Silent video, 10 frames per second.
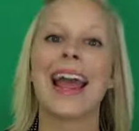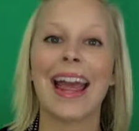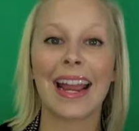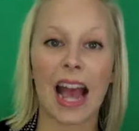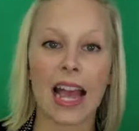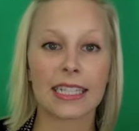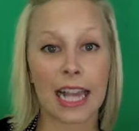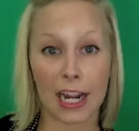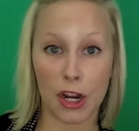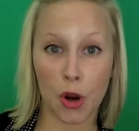Hey guys,
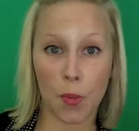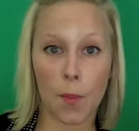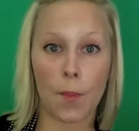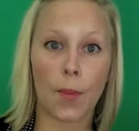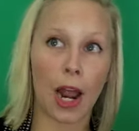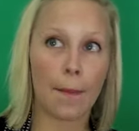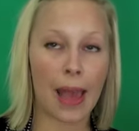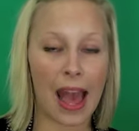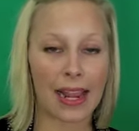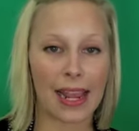I know
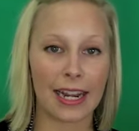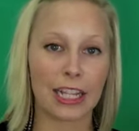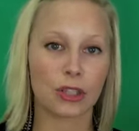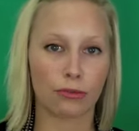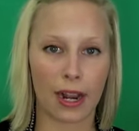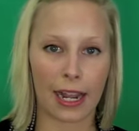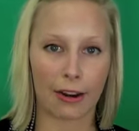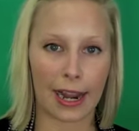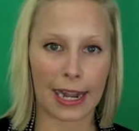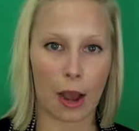mag eight is running
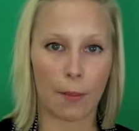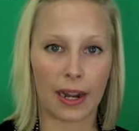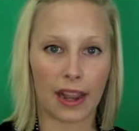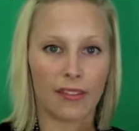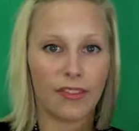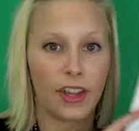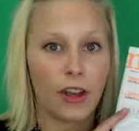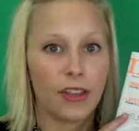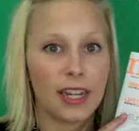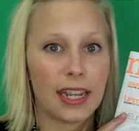right now, but I
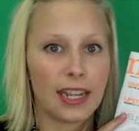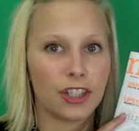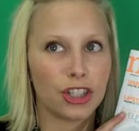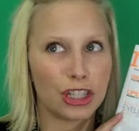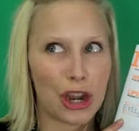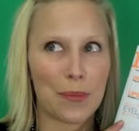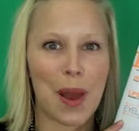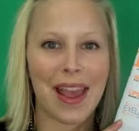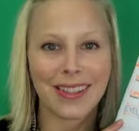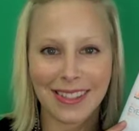feel the need to share
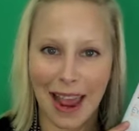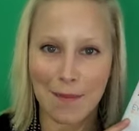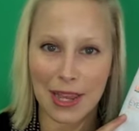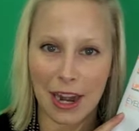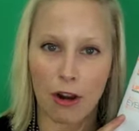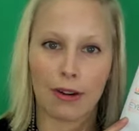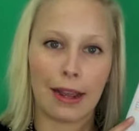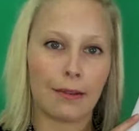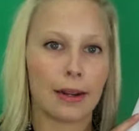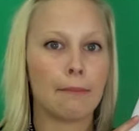my excitement
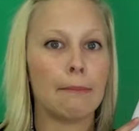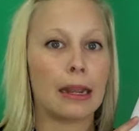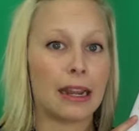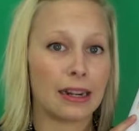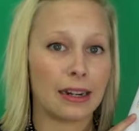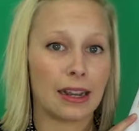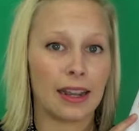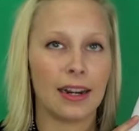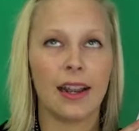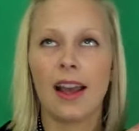around mag
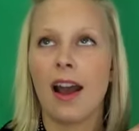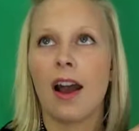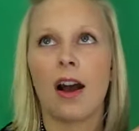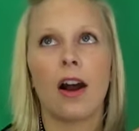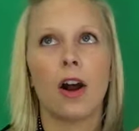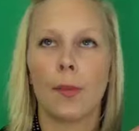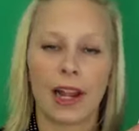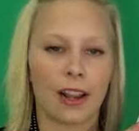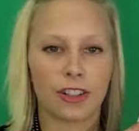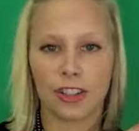nine. Oh my
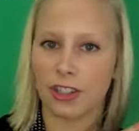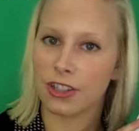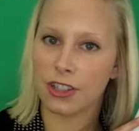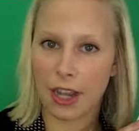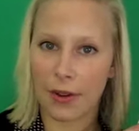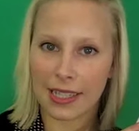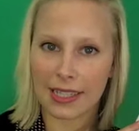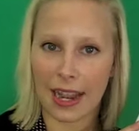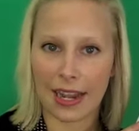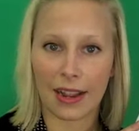gosh, so
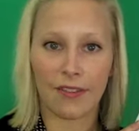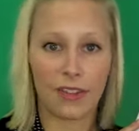exciting.